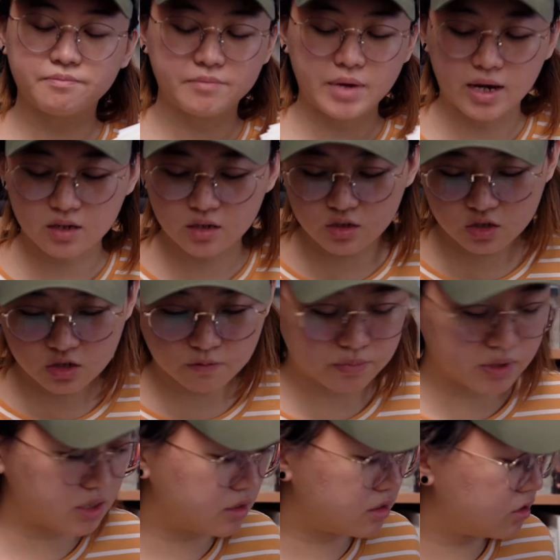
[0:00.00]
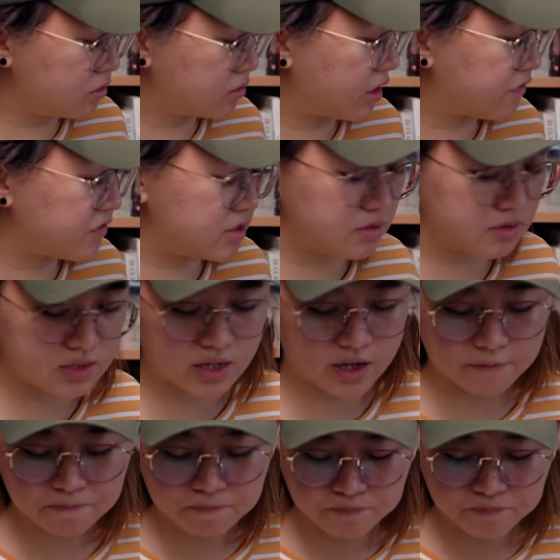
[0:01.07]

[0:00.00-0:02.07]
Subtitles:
package, but you don't have to use that.